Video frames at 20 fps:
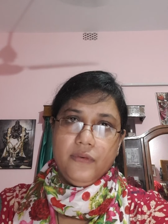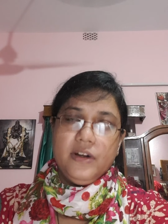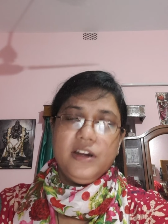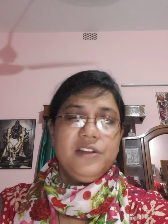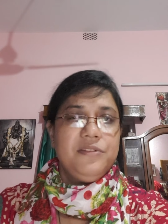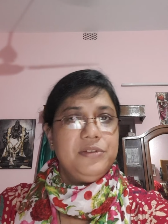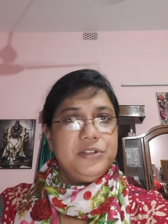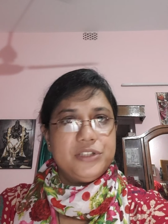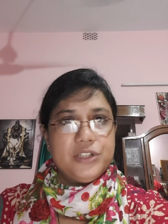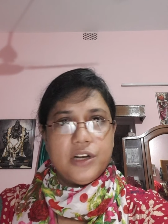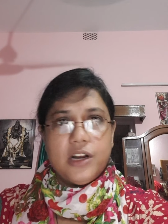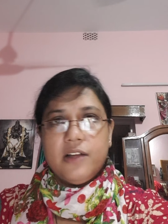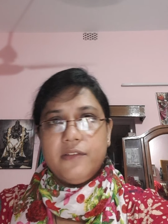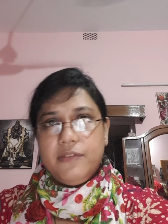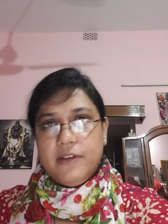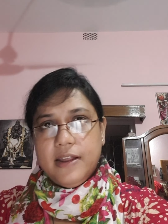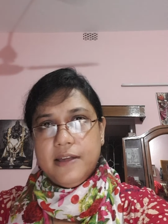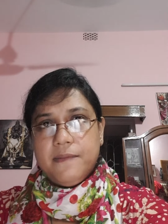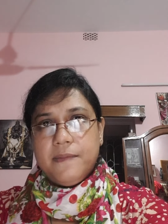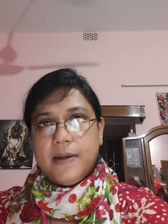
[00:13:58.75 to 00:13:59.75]
division of
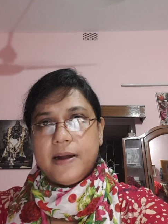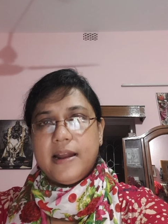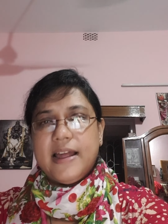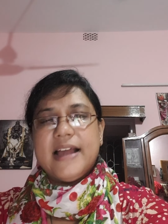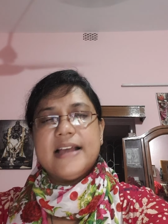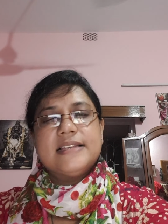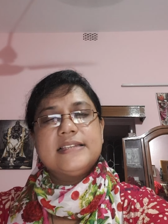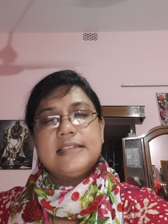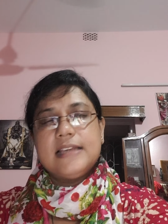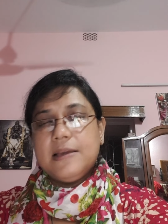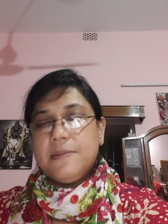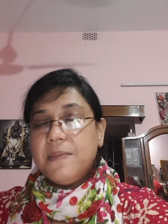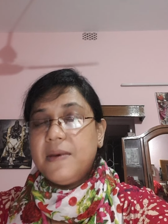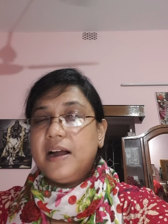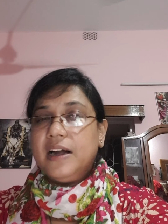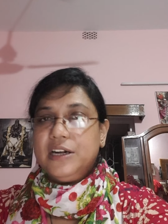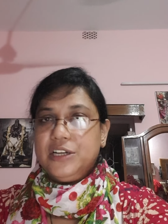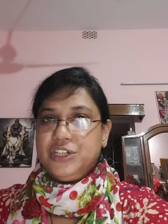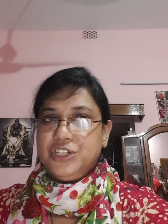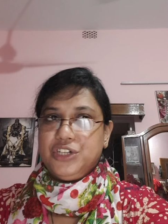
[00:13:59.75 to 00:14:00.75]
labor has
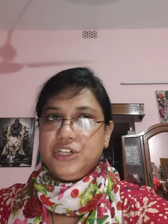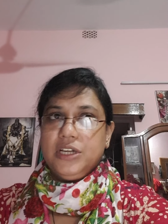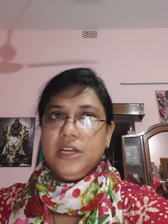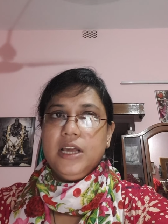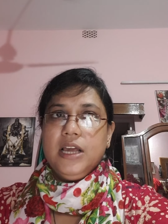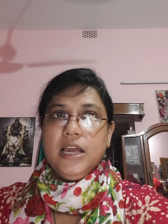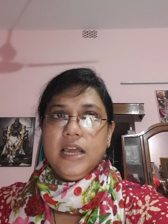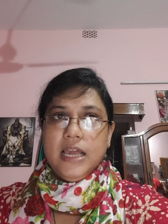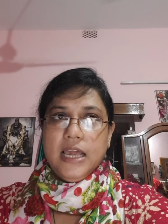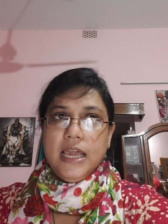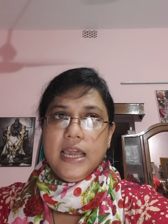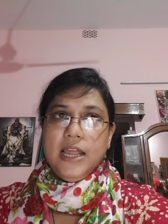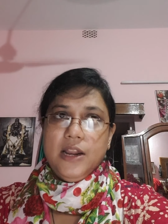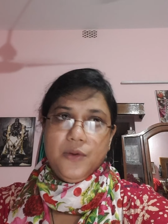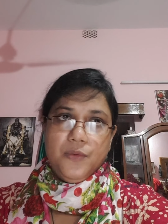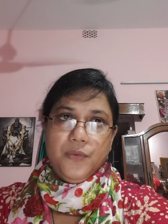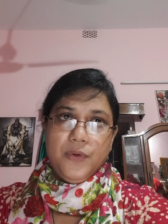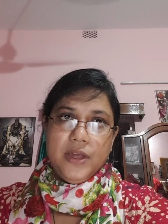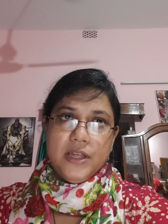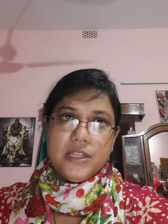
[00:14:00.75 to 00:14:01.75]
emerged,
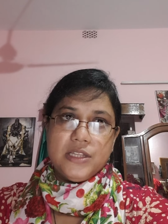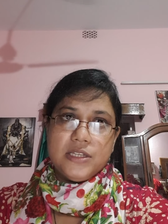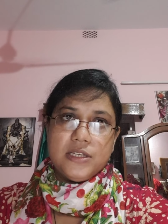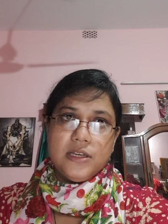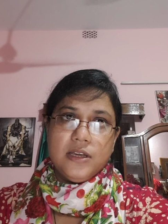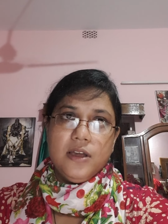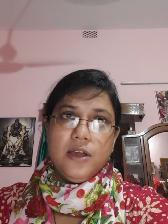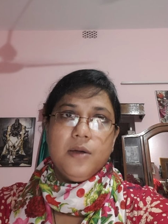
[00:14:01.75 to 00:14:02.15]
in which